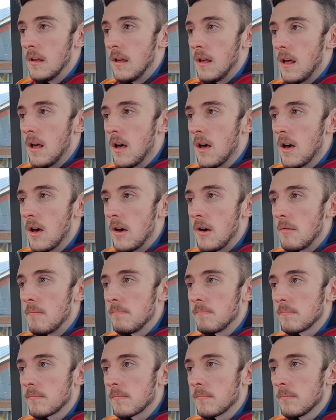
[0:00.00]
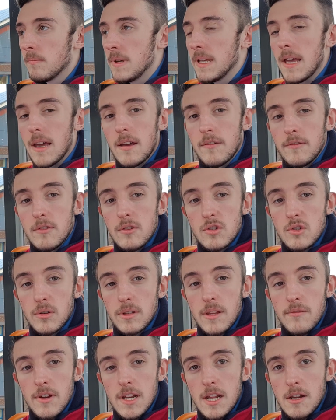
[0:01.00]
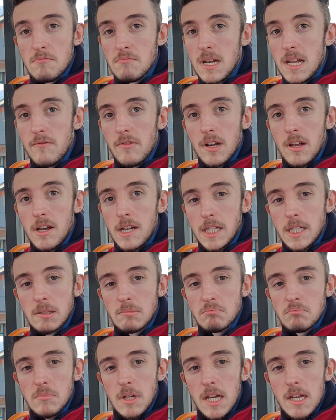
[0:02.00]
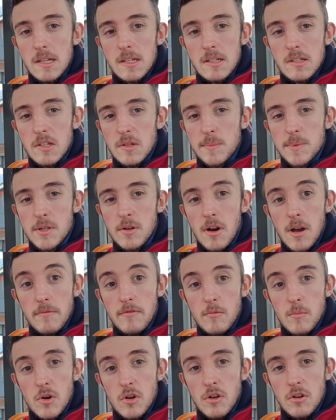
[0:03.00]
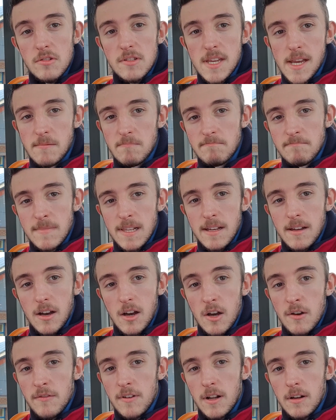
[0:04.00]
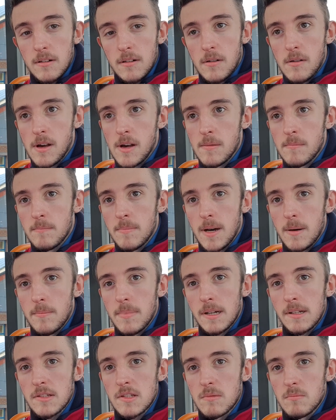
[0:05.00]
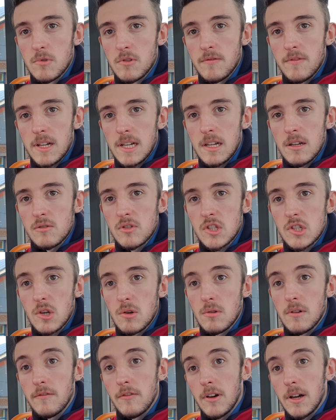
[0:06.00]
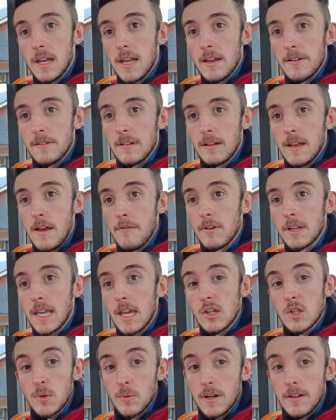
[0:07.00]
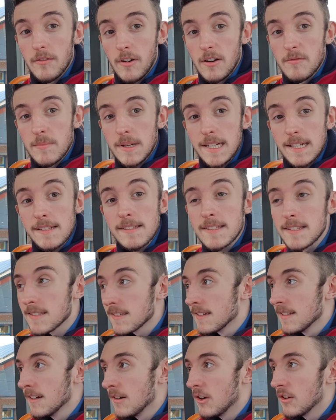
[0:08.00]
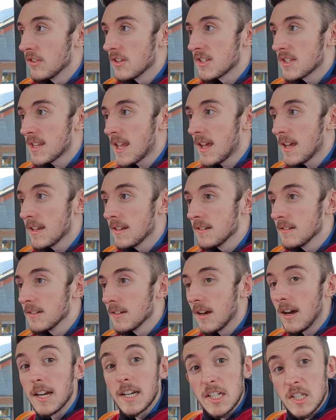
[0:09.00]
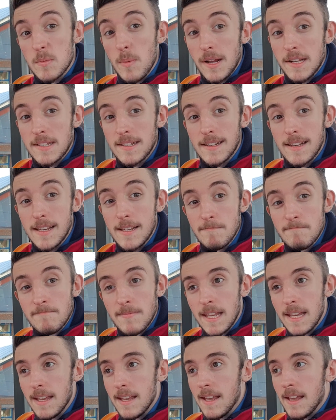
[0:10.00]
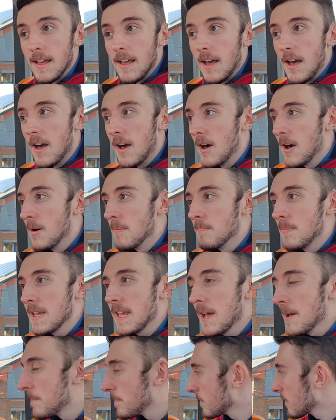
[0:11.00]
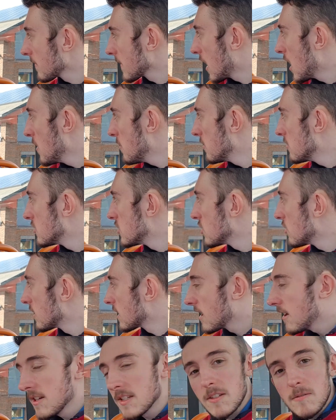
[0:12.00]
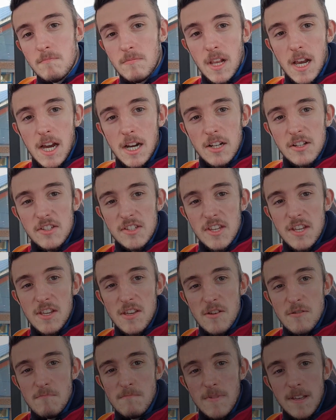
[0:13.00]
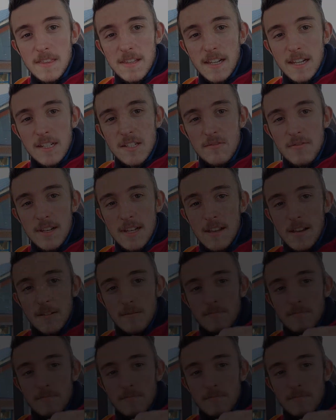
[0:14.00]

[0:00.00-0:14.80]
But yeah, if you enjoyed the video, leave a like and subscribe for more content. Hopefully I'll pump out some more videos soon if I ever get 25 minutes on the stand unexpectedly. But yeah, I hope you enjoy, guys, and I'll see you in the next video.